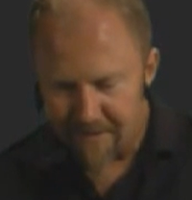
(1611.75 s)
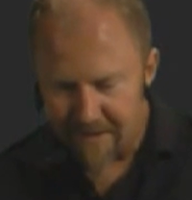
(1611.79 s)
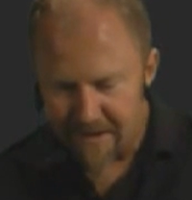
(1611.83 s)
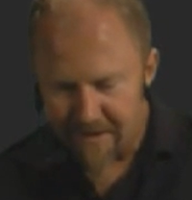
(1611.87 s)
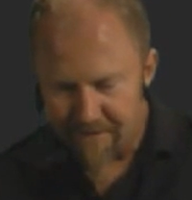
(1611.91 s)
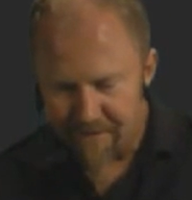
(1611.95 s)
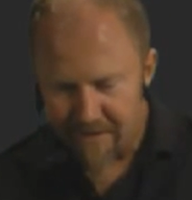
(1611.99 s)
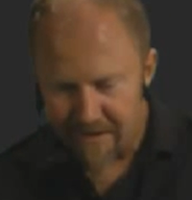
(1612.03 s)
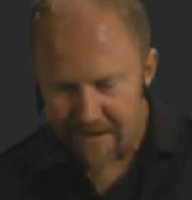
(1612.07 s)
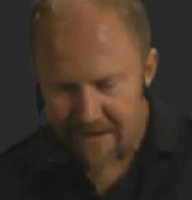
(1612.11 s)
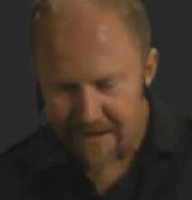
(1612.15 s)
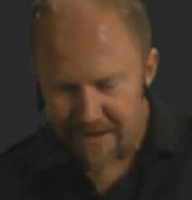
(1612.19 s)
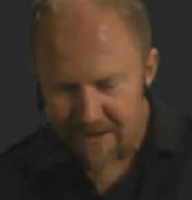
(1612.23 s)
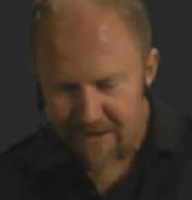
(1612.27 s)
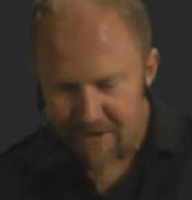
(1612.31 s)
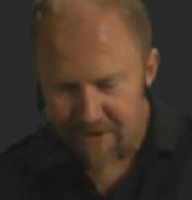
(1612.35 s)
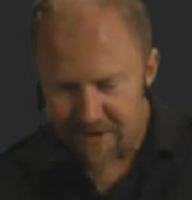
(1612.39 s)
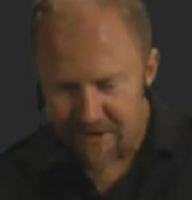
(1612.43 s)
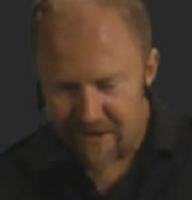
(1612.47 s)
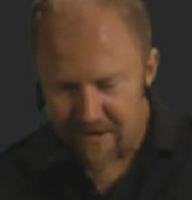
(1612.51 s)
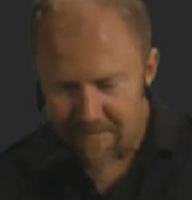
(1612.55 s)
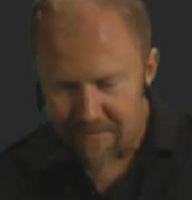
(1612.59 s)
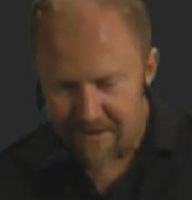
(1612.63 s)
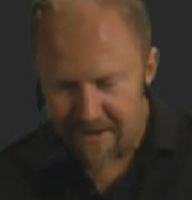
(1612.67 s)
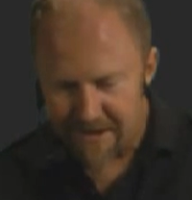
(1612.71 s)
if I click on
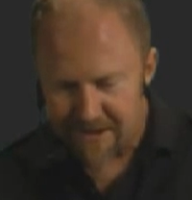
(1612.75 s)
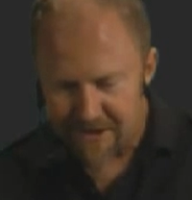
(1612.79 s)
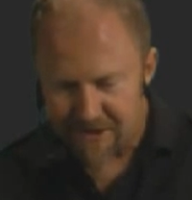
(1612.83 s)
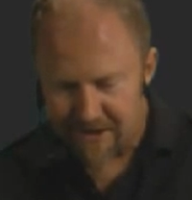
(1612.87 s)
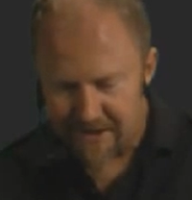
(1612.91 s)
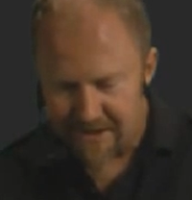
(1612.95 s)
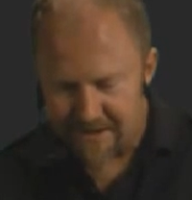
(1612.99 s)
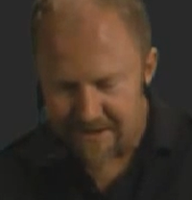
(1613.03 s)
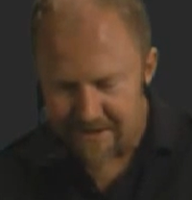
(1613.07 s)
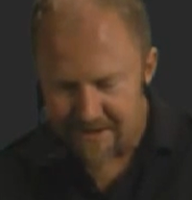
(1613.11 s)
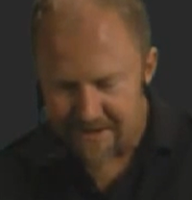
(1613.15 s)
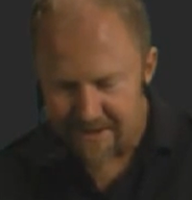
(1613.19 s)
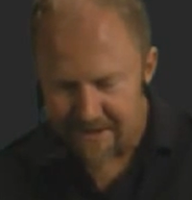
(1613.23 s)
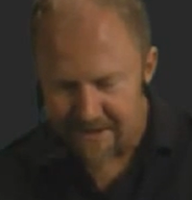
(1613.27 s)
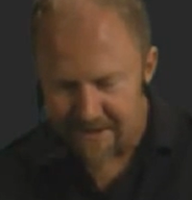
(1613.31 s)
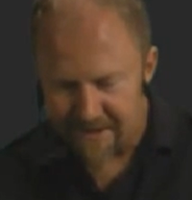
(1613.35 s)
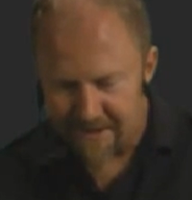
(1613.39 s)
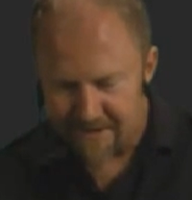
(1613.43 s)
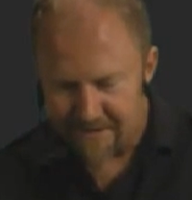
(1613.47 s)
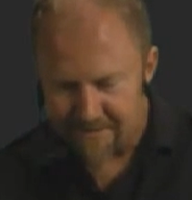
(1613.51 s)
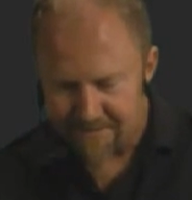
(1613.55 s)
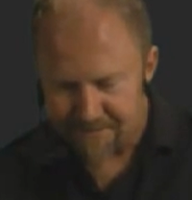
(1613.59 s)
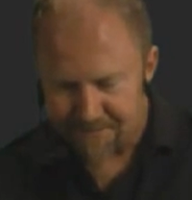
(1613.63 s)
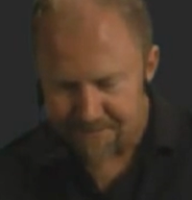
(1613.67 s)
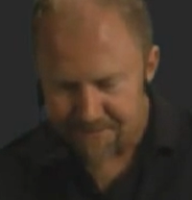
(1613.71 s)
arpeggiators
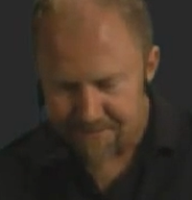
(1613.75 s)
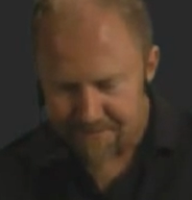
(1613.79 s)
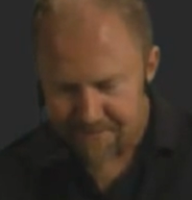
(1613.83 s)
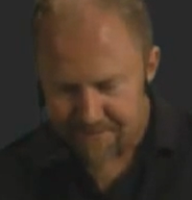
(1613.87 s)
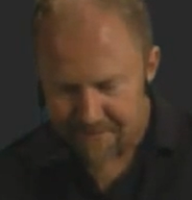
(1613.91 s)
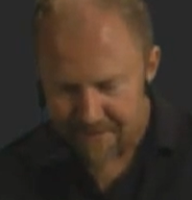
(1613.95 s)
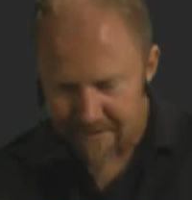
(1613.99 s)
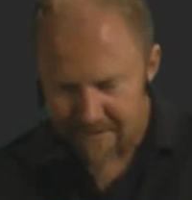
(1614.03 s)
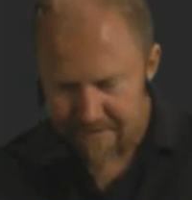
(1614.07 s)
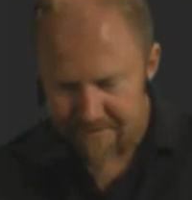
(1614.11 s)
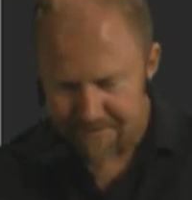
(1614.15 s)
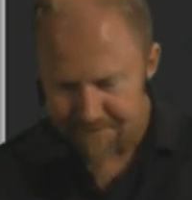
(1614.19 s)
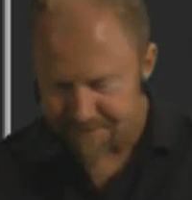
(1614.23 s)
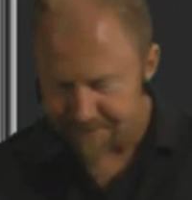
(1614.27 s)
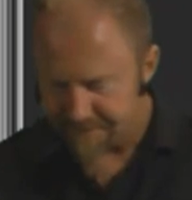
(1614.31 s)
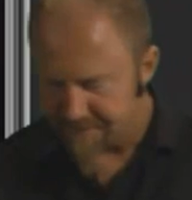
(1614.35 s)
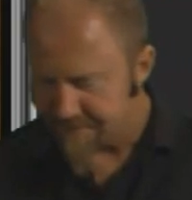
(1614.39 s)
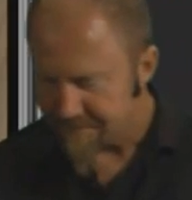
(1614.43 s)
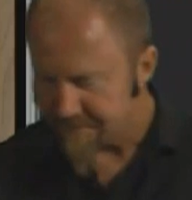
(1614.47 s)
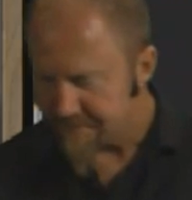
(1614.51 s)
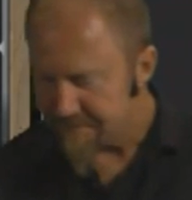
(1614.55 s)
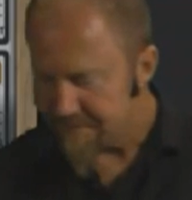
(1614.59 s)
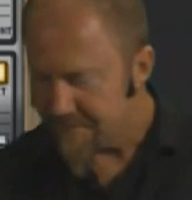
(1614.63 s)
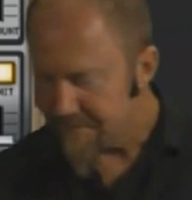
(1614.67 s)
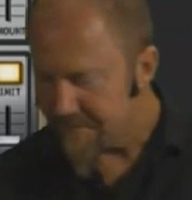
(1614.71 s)
here,
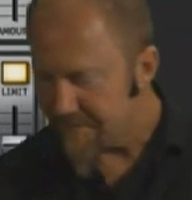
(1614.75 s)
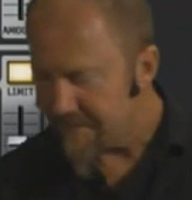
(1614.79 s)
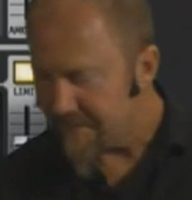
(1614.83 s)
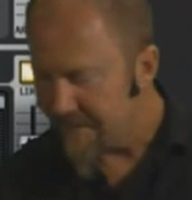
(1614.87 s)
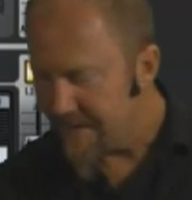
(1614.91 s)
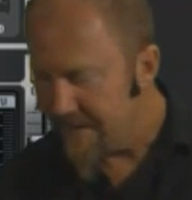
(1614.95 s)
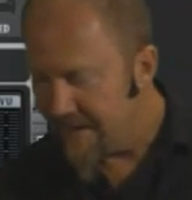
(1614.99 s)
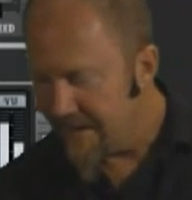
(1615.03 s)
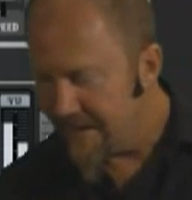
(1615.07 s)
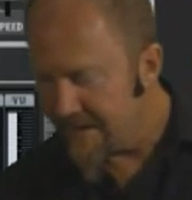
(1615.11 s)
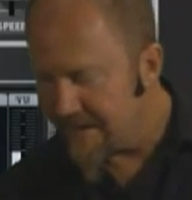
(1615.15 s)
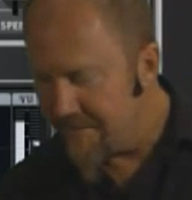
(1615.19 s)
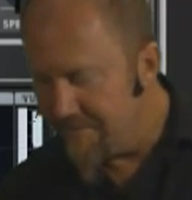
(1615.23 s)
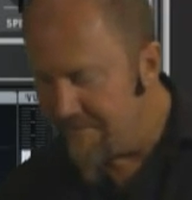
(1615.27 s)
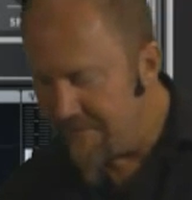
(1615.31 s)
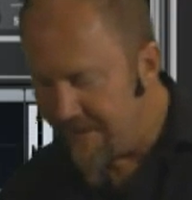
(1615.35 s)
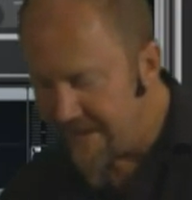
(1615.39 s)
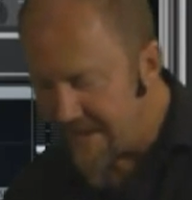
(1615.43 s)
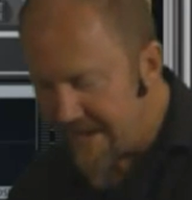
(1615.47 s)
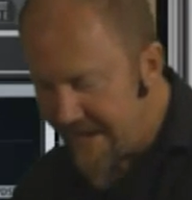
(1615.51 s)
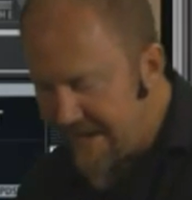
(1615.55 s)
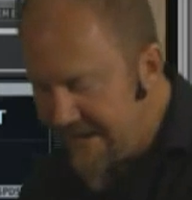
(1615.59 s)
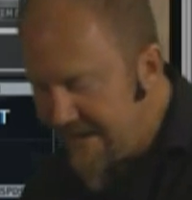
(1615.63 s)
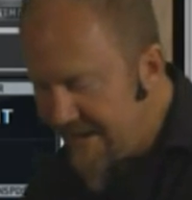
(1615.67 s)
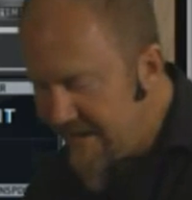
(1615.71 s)
I can
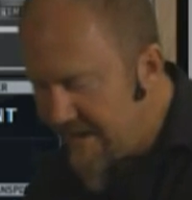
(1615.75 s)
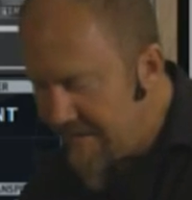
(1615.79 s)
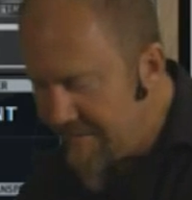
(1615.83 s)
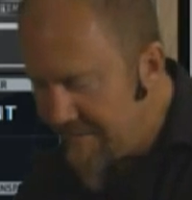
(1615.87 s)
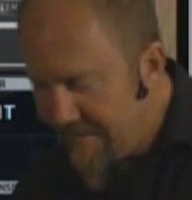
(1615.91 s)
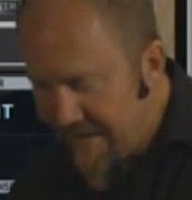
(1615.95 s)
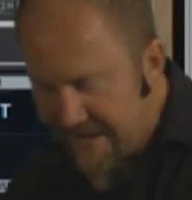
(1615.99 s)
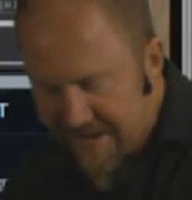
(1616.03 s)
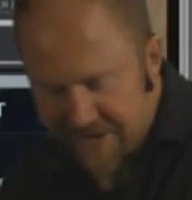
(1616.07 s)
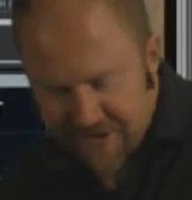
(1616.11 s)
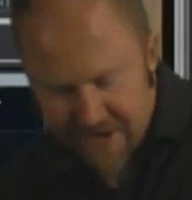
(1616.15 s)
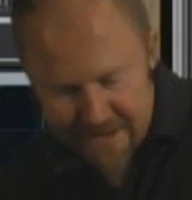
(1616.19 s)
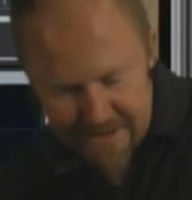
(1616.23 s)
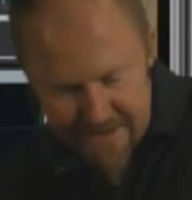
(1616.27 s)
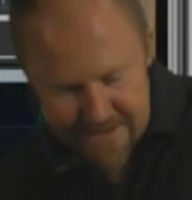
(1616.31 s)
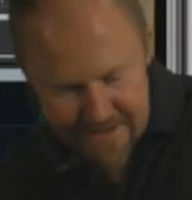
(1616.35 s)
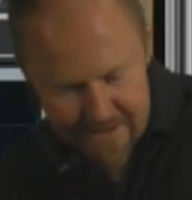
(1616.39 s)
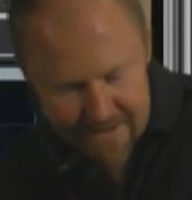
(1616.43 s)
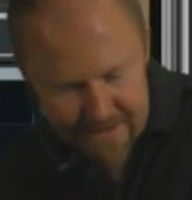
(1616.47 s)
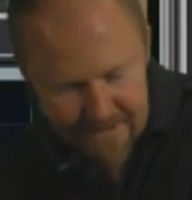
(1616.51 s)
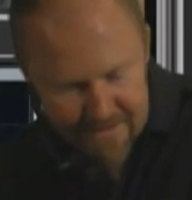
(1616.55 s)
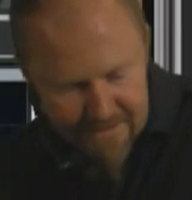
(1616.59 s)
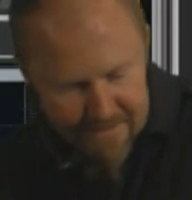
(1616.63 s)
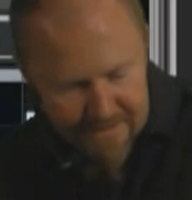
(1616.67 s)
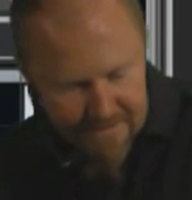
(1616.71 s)
pick any
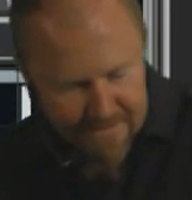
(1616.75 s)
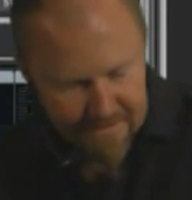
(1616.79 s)
arpeggiator,